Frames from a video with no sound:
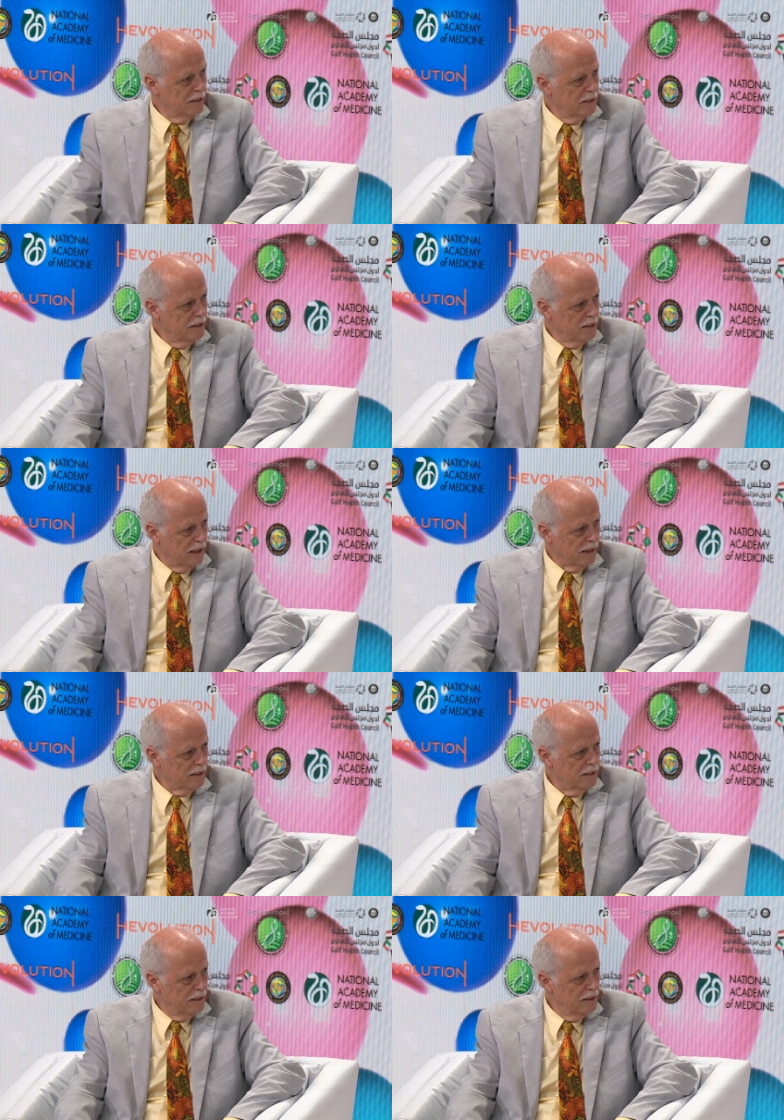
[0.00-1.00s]
And
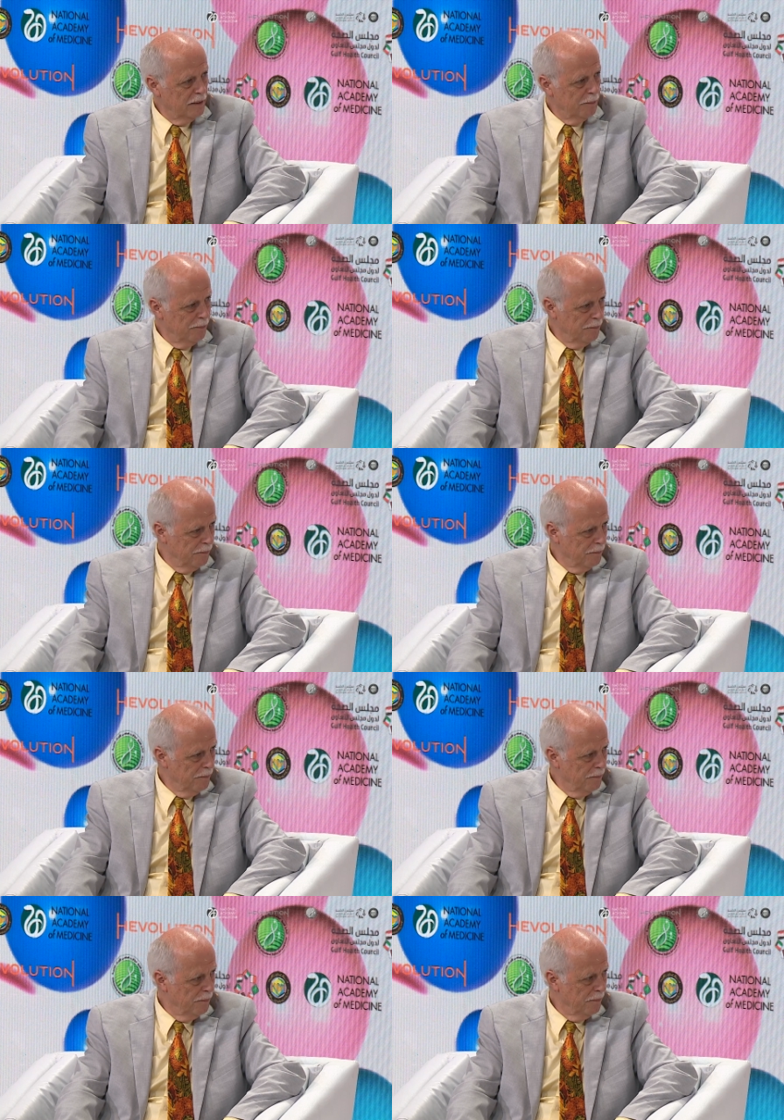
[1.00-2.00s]
there are trials
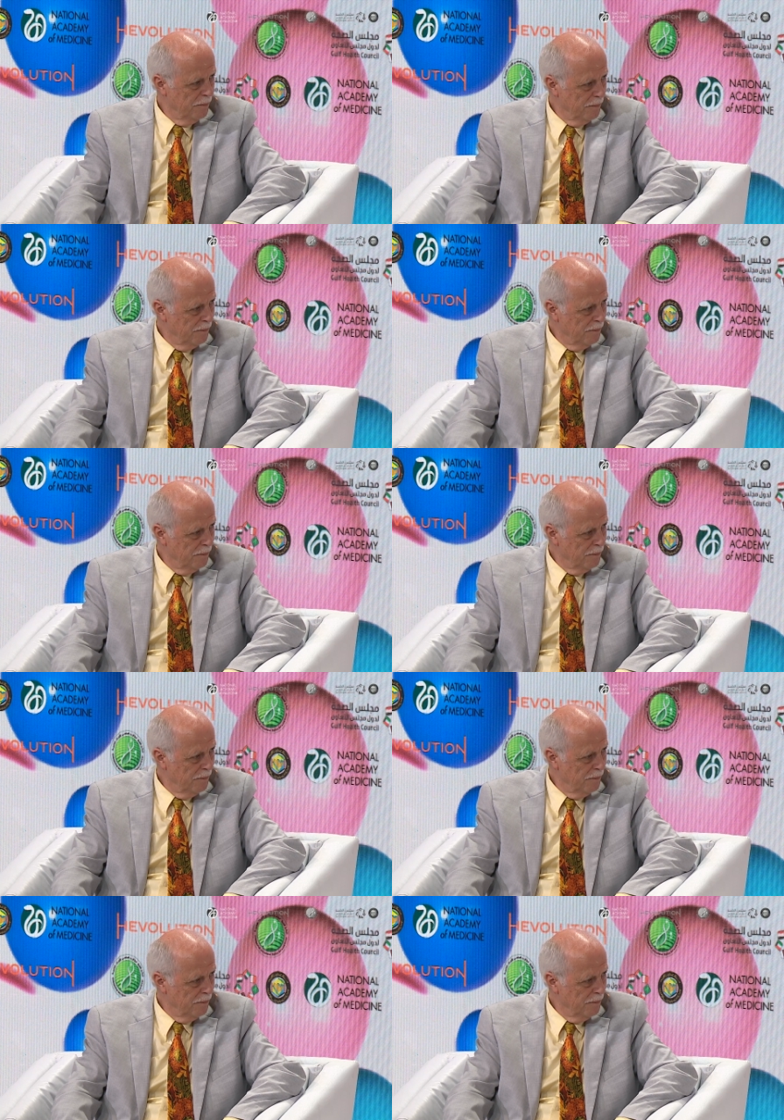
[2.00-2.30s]
beginning like